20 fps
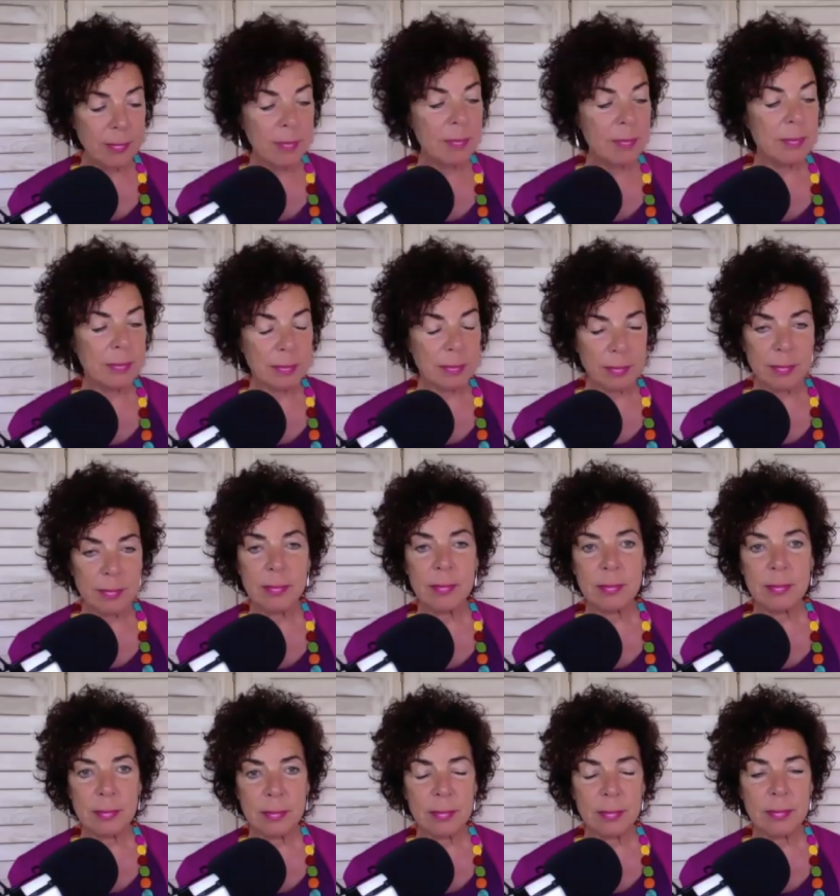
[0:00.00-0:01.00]
something
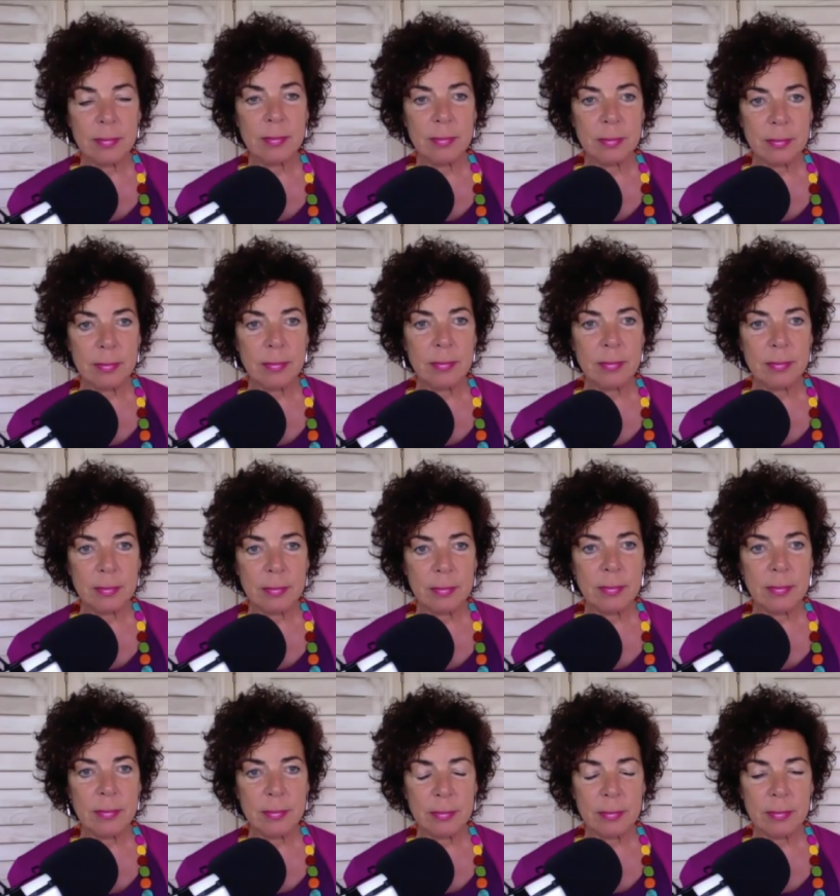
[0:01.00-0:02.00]
that once you're
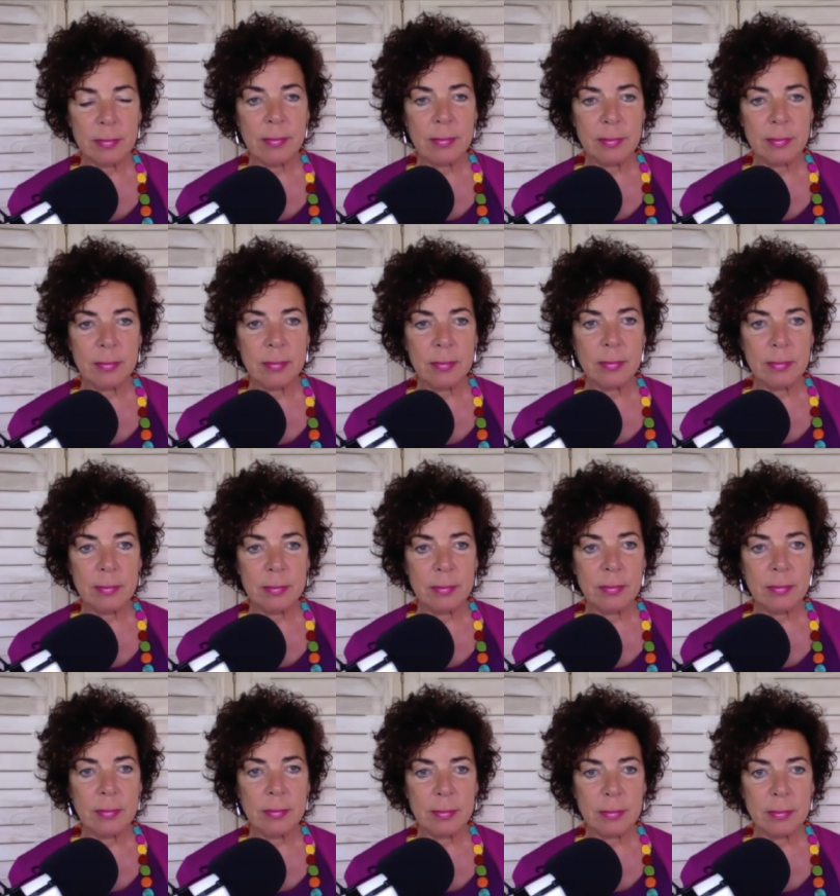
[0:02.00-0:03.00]
diagnosed, it stays with
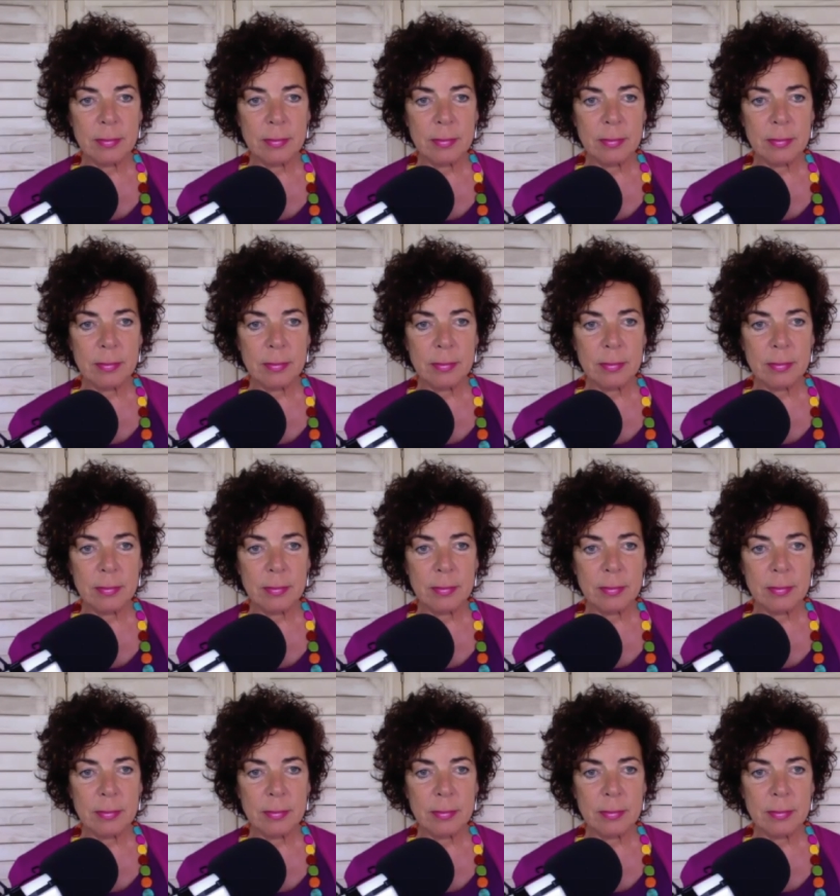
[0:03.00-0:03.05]
you. So it's